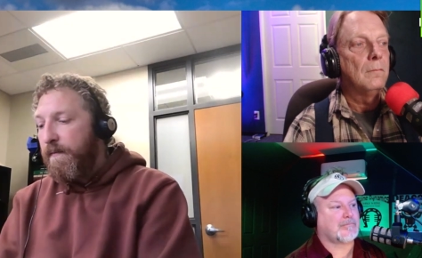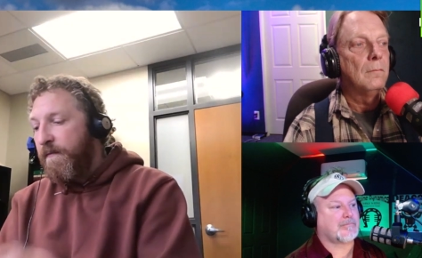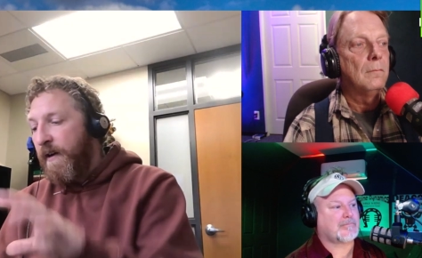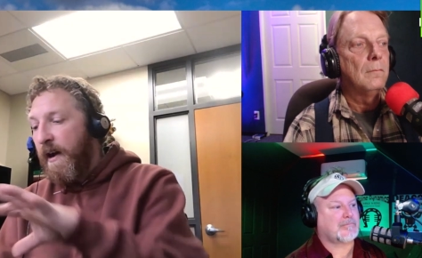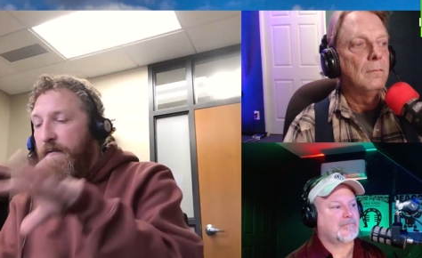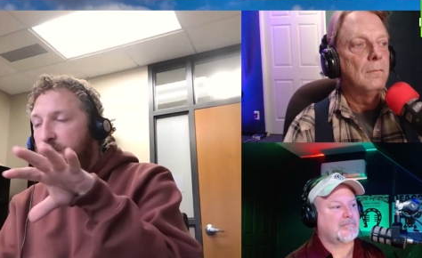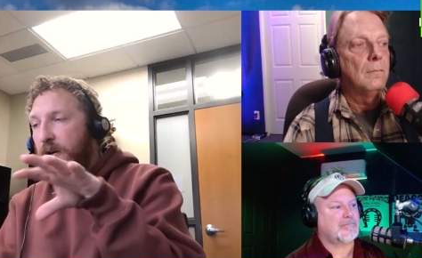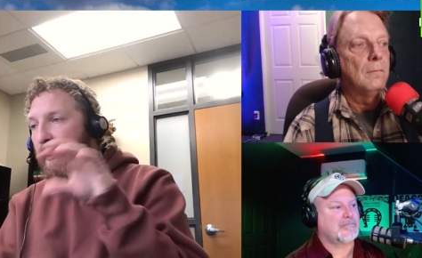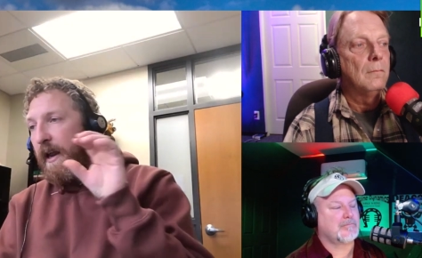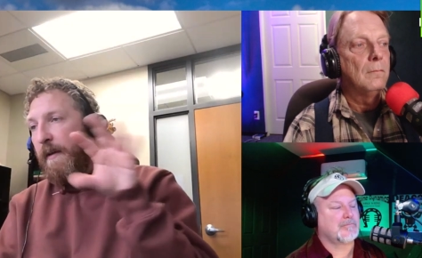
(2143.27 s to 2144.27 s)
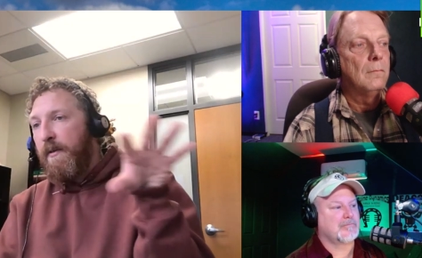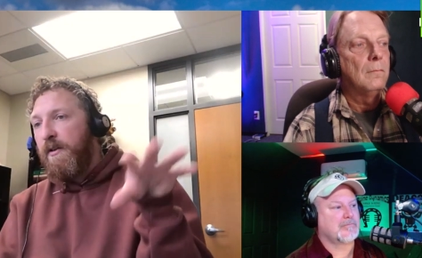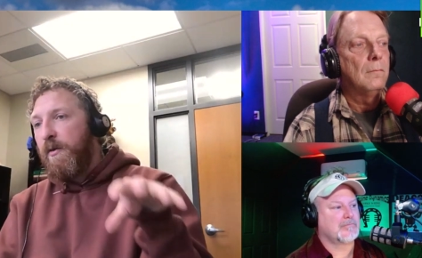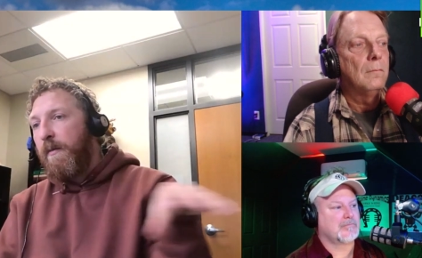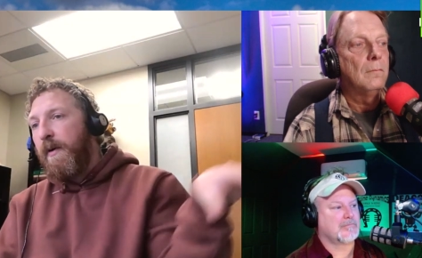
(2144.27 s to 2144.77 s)
Speaker 1: five truck
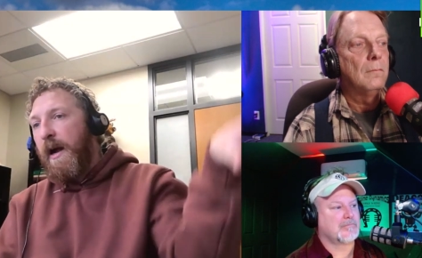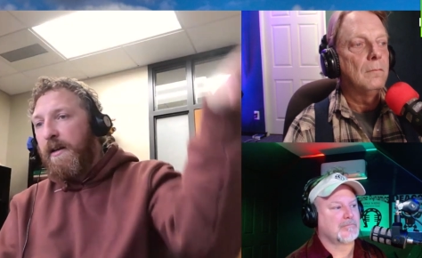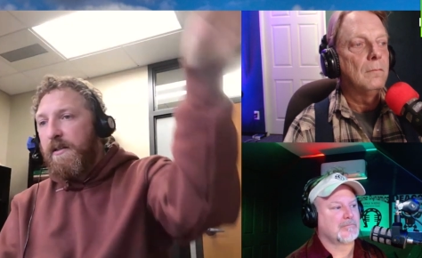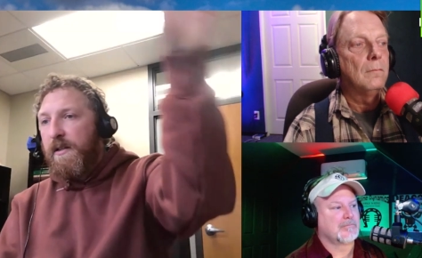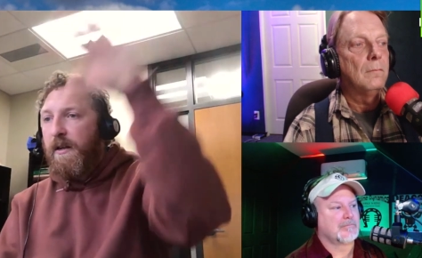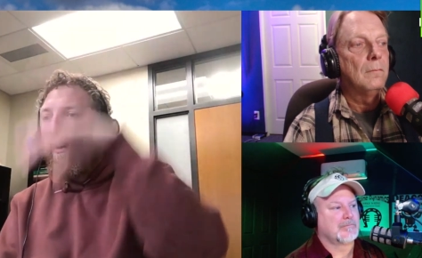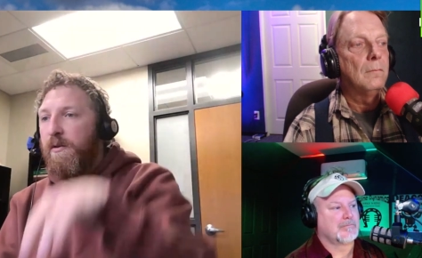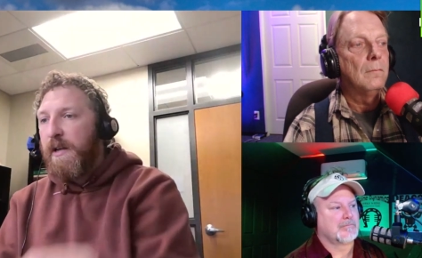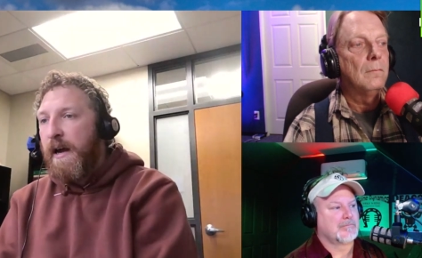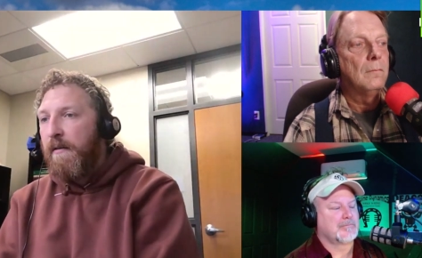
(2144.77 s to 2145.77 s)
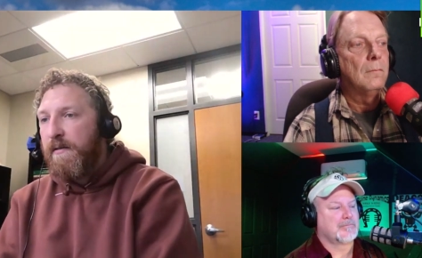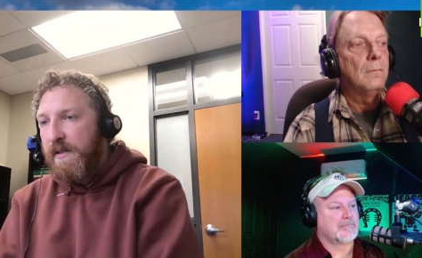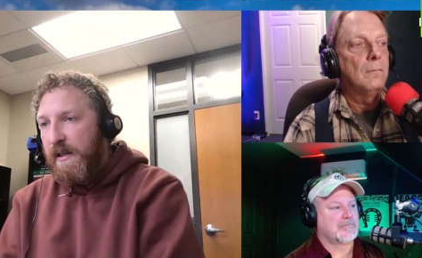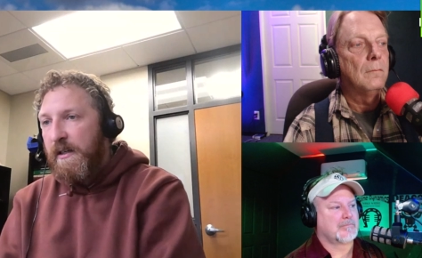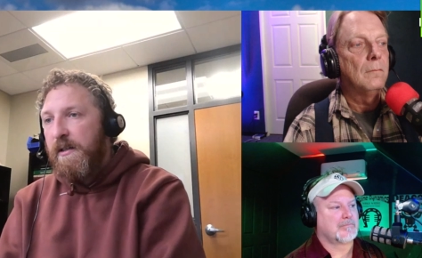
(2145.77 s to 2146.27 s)
ambulatory practice that goes out and
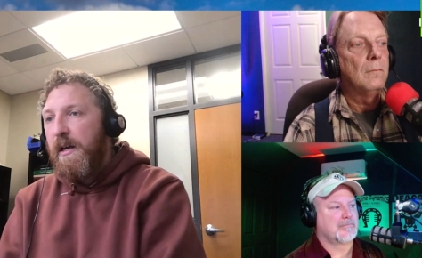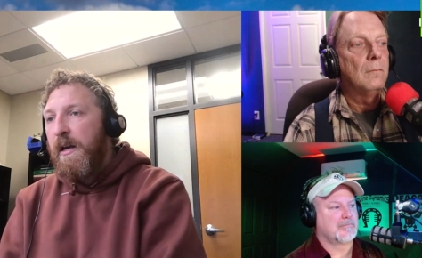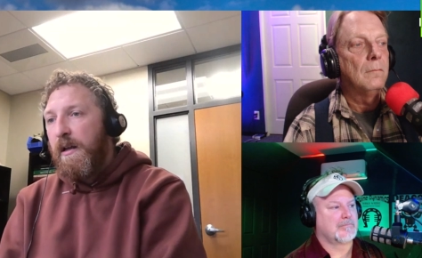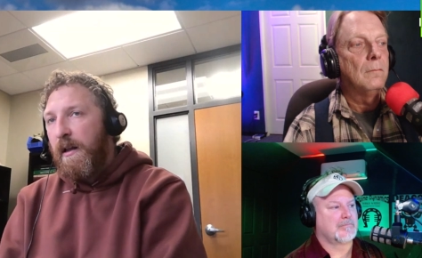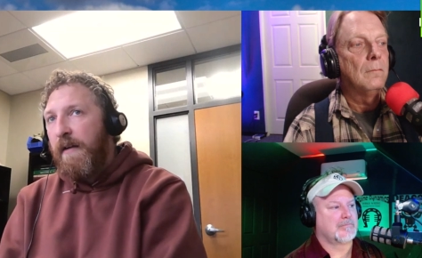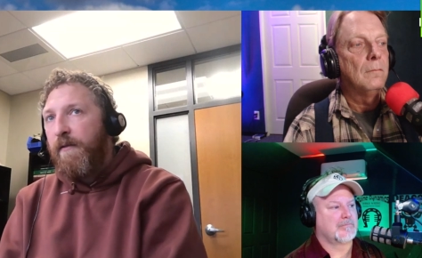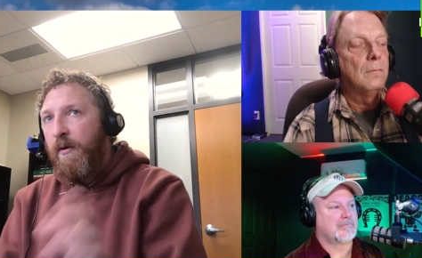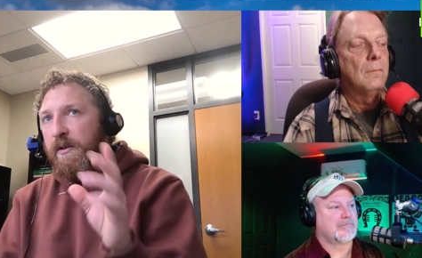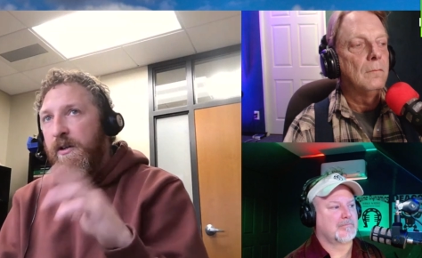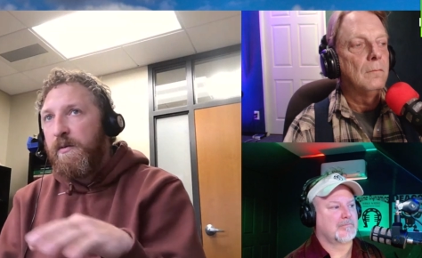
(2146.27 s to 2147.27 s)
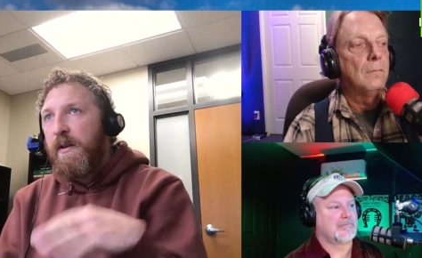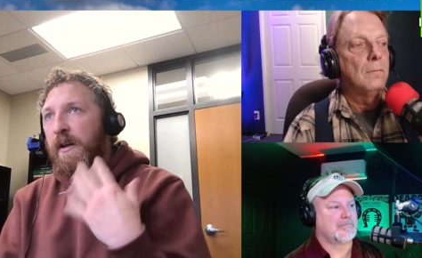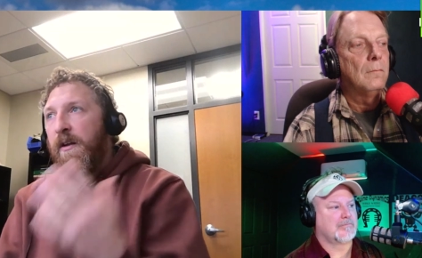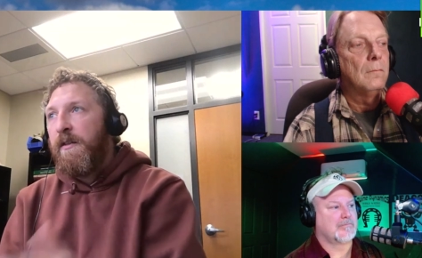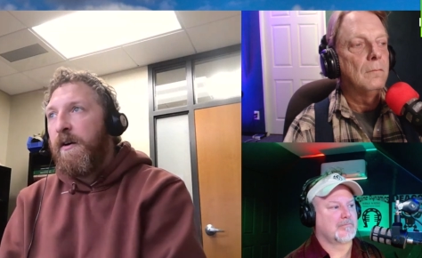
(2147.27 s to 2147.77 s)
sees live horses
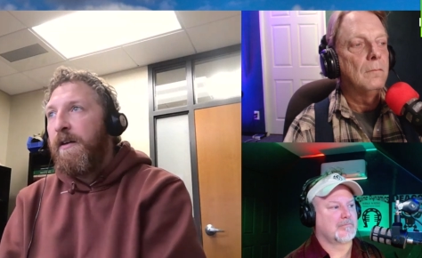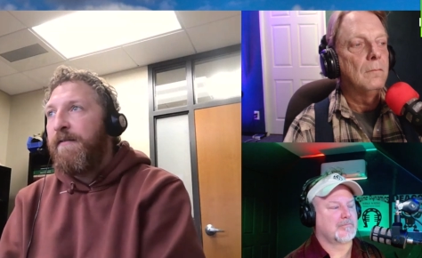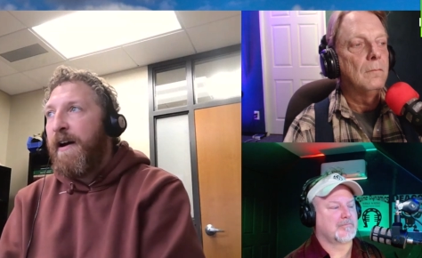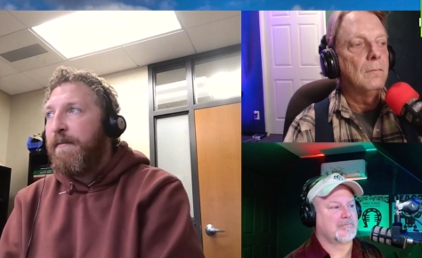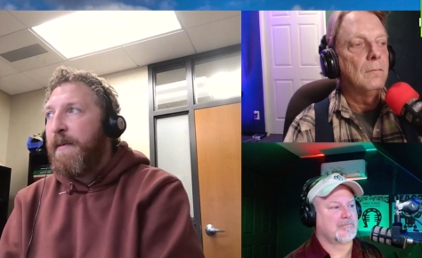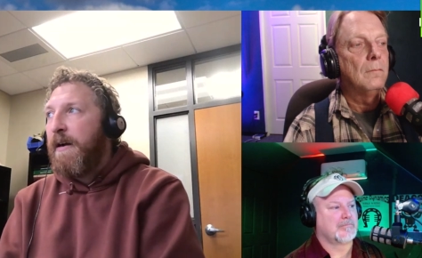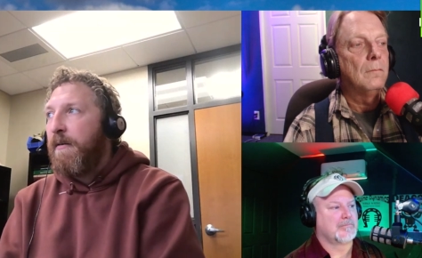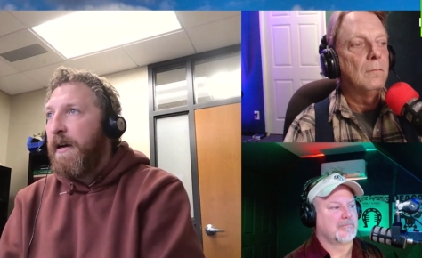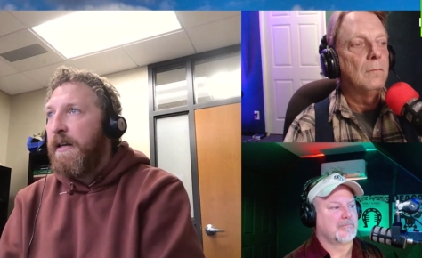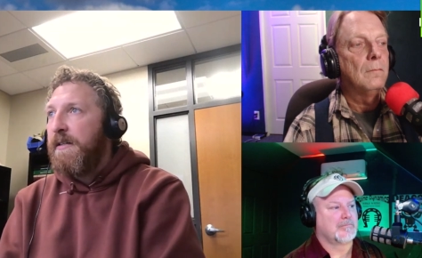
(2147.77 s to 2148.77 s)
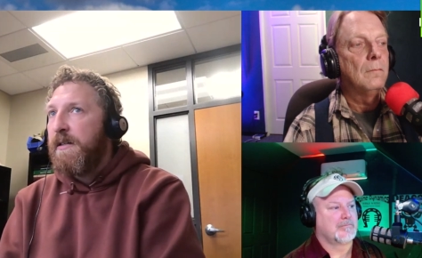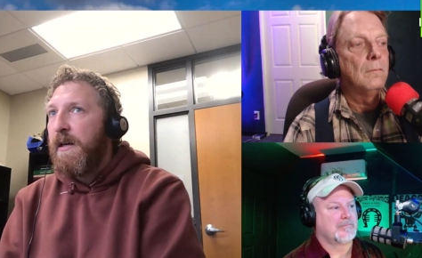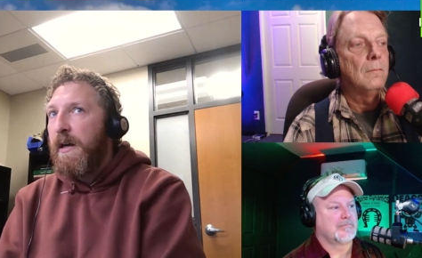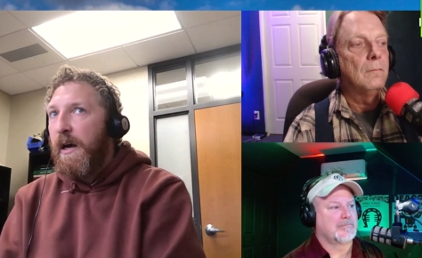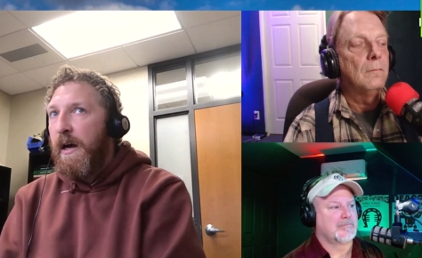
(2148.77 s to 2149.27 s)
within a thirty-five mile radius
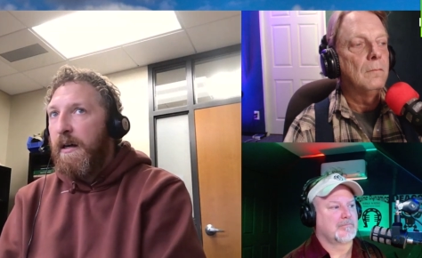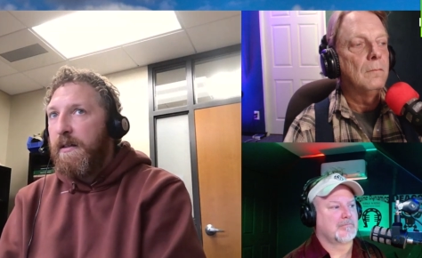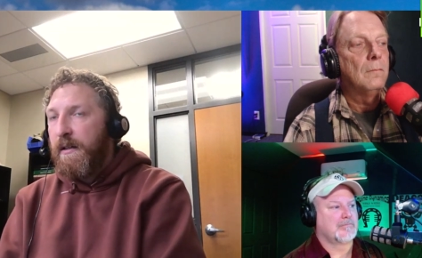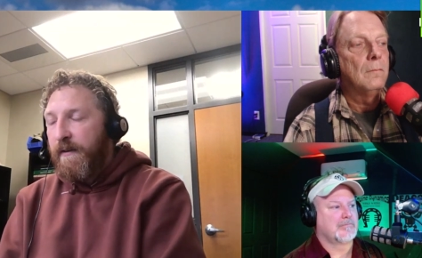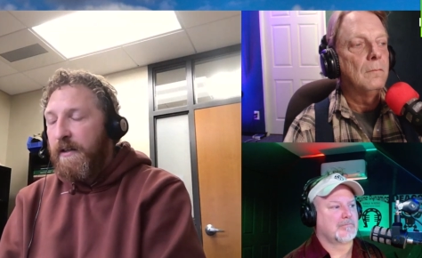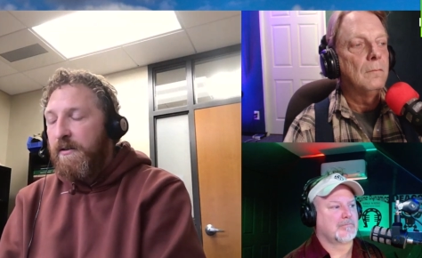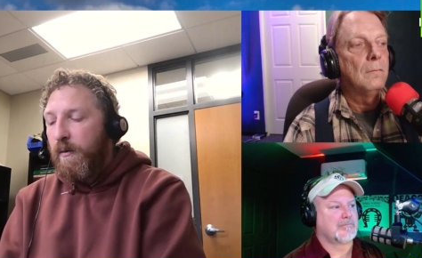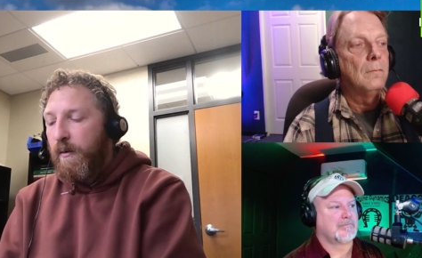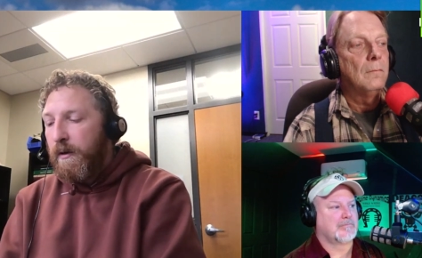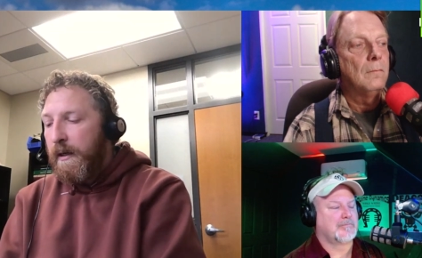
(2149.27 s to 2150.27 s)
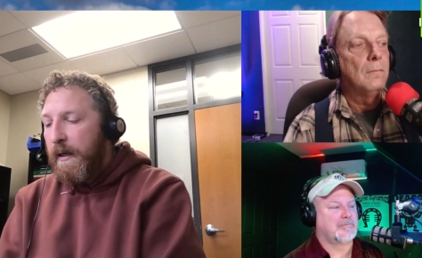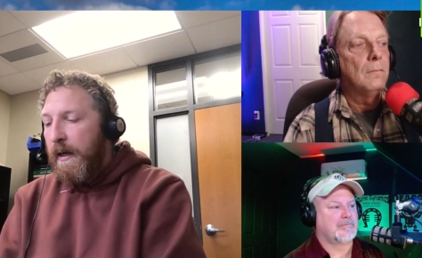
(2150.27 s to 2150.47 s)
uh, to the vet school.